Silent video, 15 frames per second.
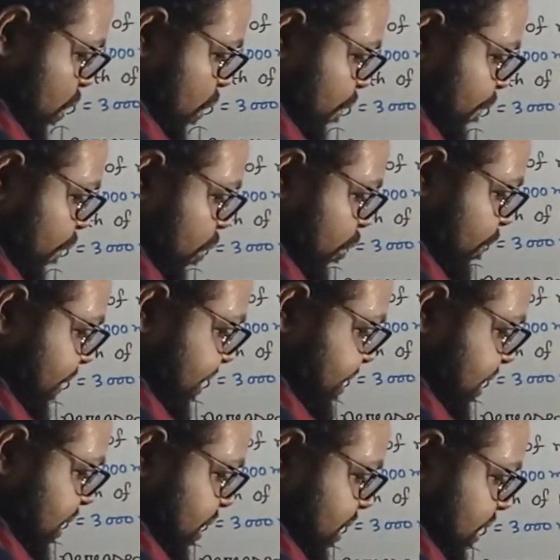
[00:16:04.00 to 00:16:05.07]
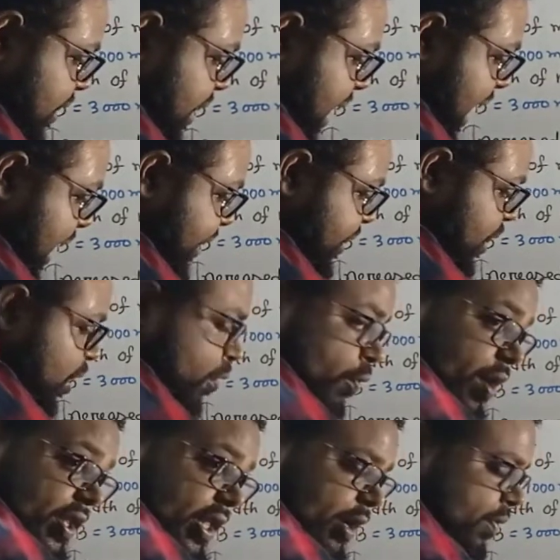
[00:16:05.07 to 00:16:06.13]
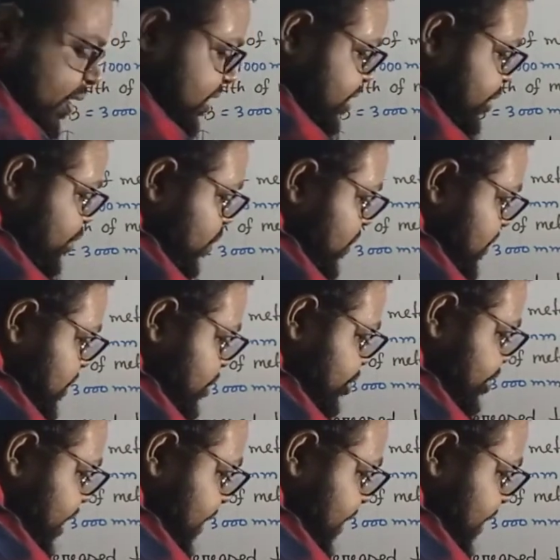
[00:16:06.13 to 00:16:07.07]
4 meter and width equals to 3